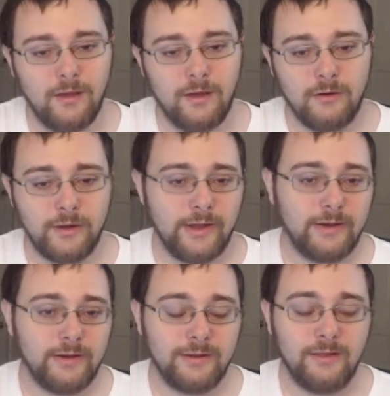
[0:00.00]
Or it got
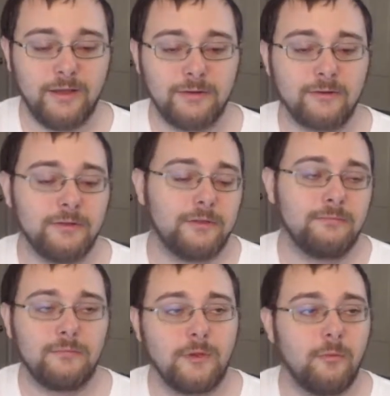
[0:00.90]
any later and then
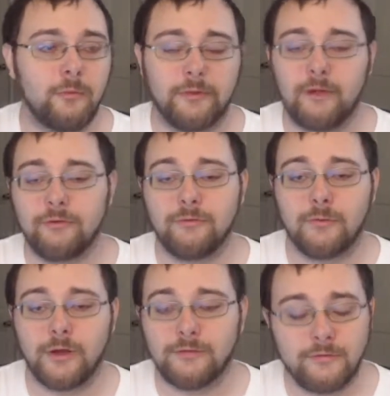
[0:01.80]
no one cares to
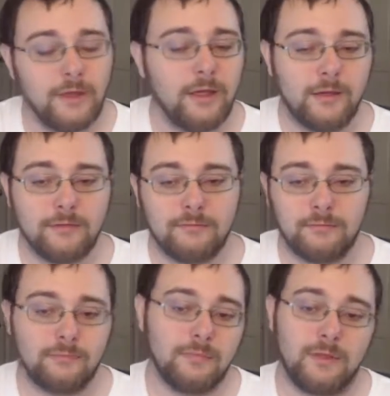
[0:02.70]
watch.
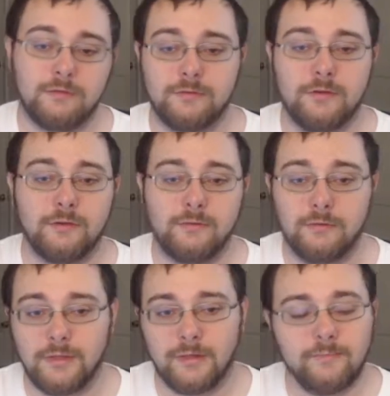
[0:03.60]
This is also a
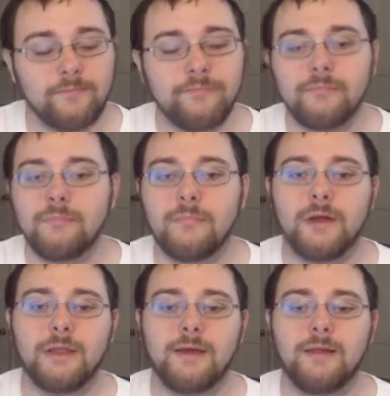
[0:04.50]
thing.
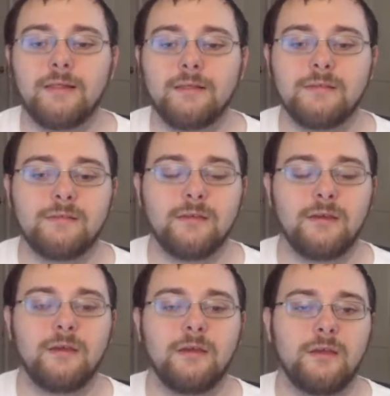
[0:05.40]
But uh, let's see
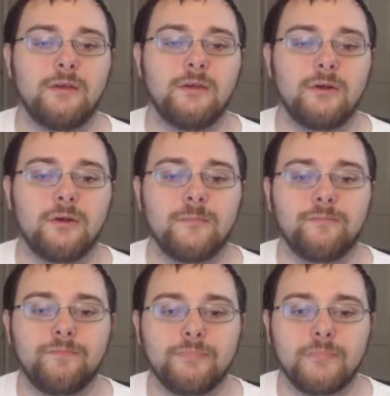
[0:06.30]
here.
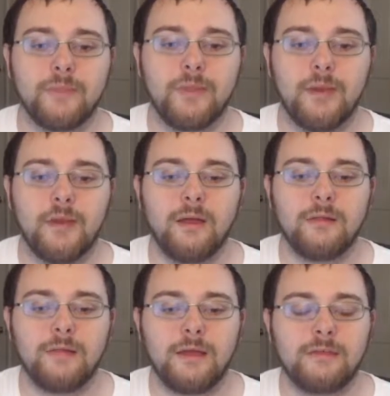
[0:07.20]

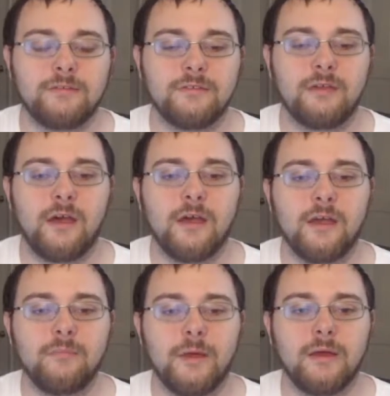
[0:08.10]
Last
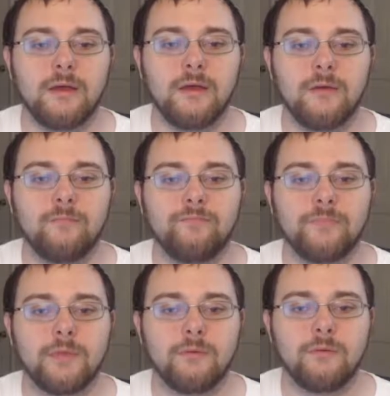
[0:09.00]
time uh,
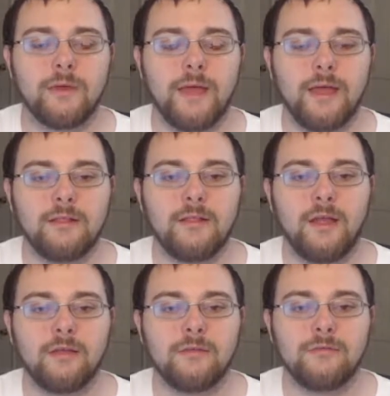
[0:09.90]
we had
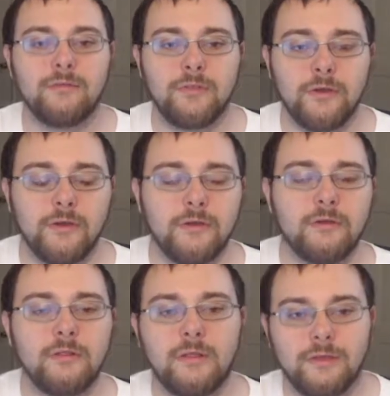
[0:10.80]
like the
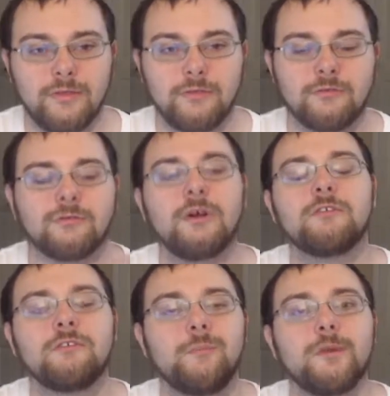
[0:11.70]
like the
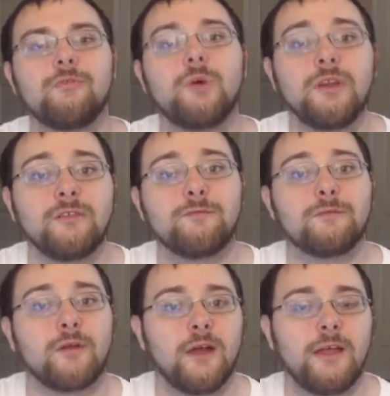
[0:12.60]
trust between
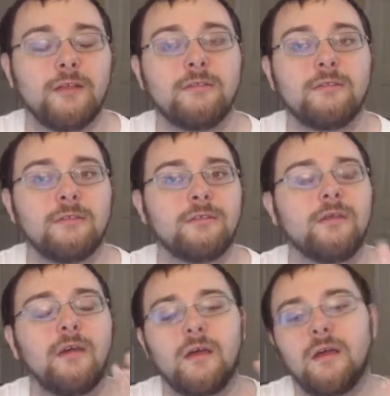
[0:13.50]
friends
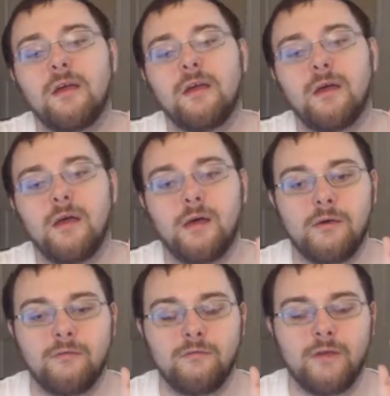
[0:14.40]

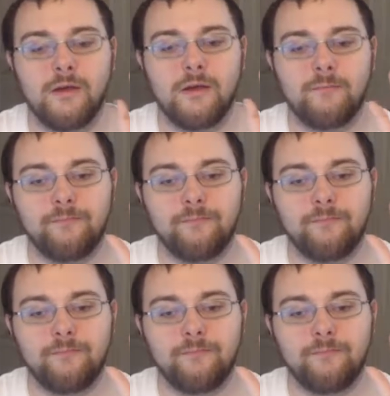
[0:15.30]
of uh,